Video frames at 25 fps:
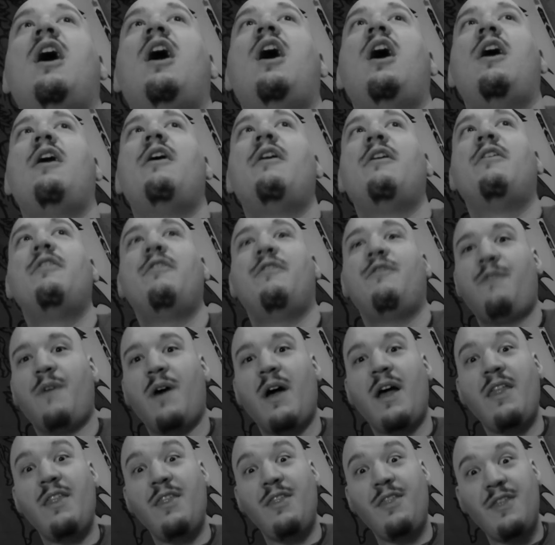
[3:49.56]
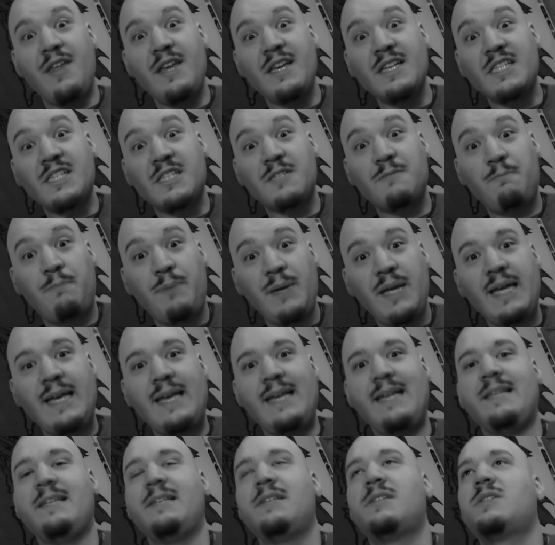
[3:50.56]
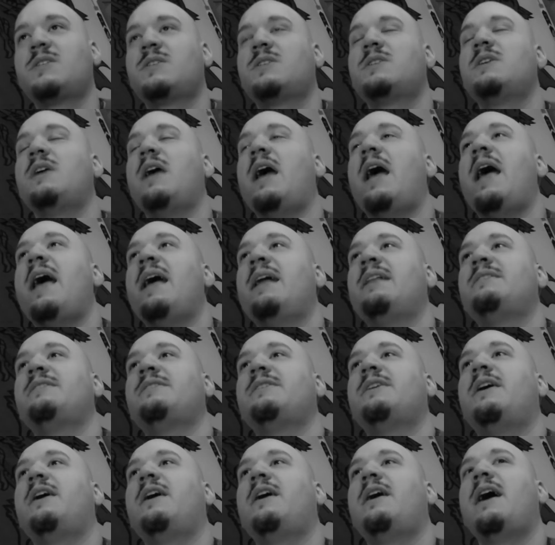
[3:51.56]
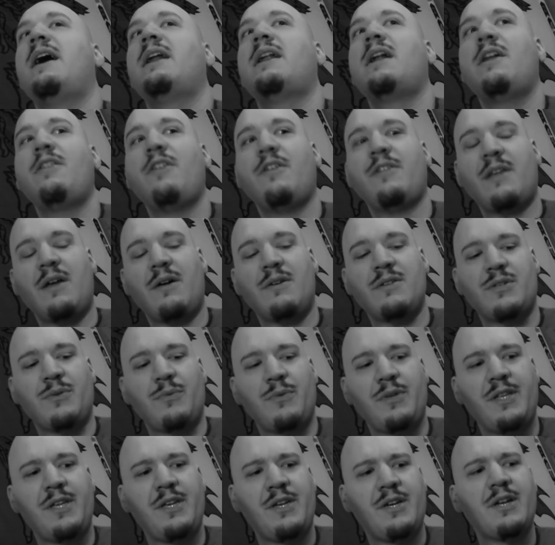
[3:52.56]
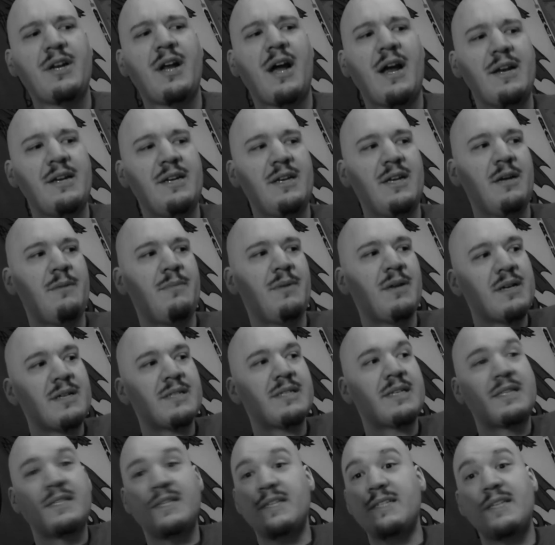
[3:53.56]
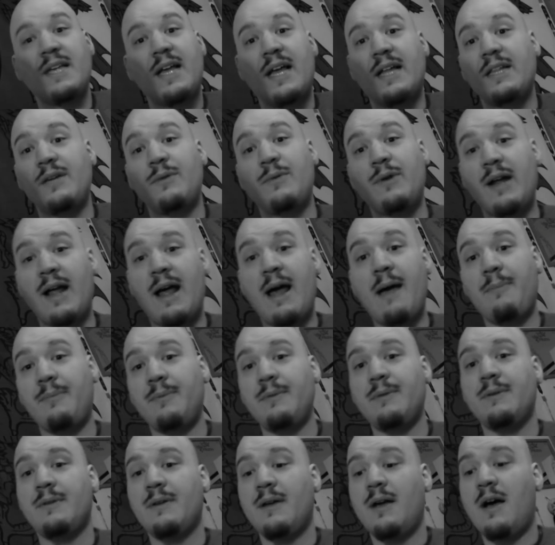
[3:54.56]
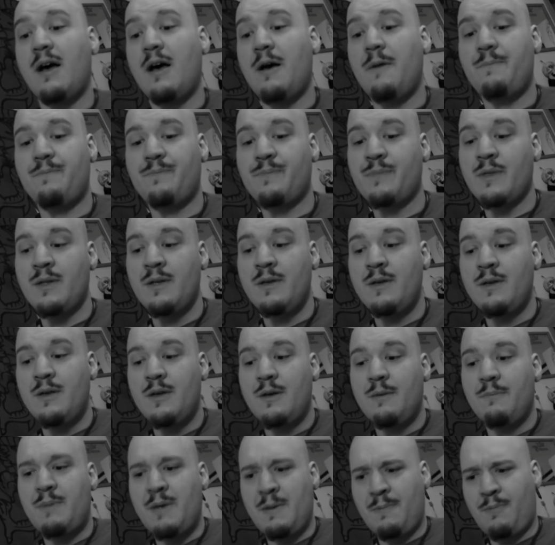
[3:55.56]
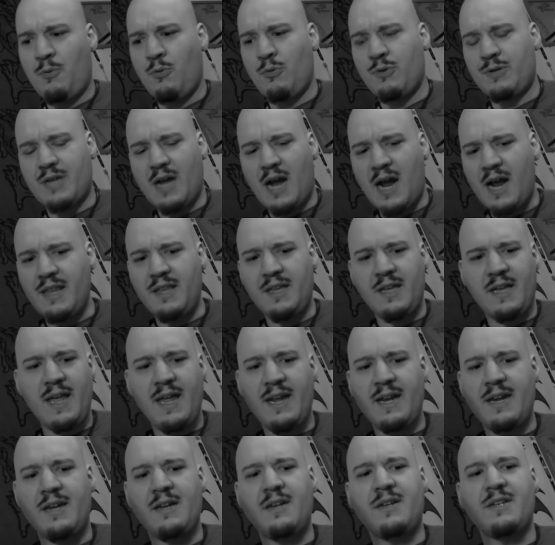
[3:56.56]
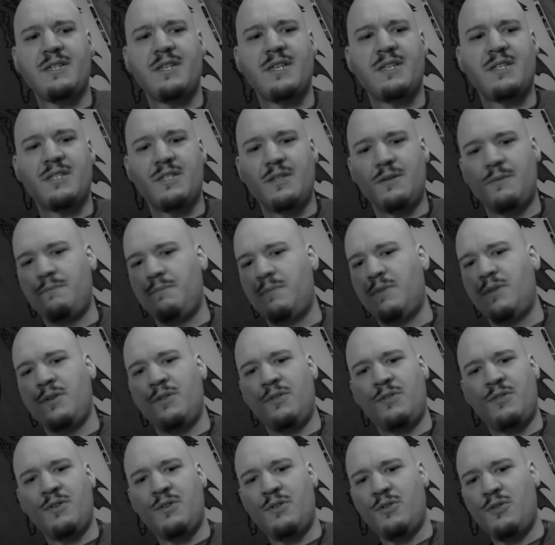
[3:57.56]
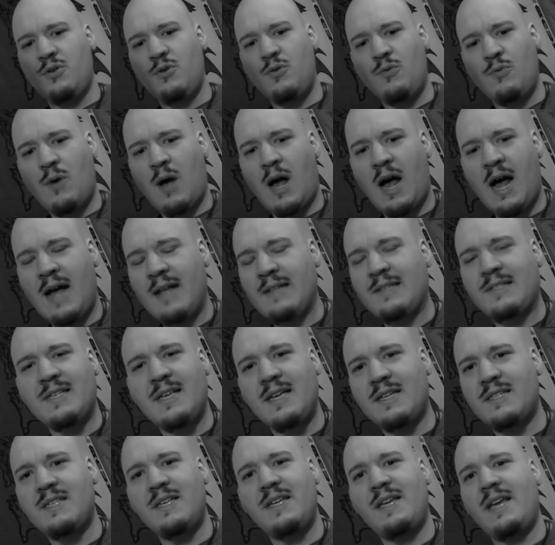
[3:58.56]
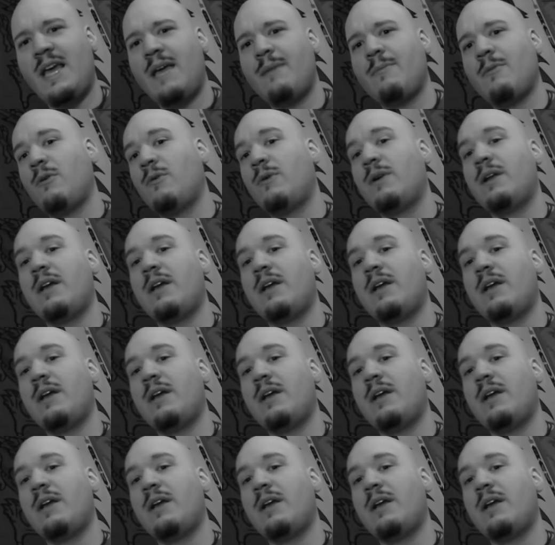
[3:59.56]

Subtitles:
of this beast, and I thought that was a really good idea because that's exactly what happened. People were dying to get in because it's the new hot sexy game or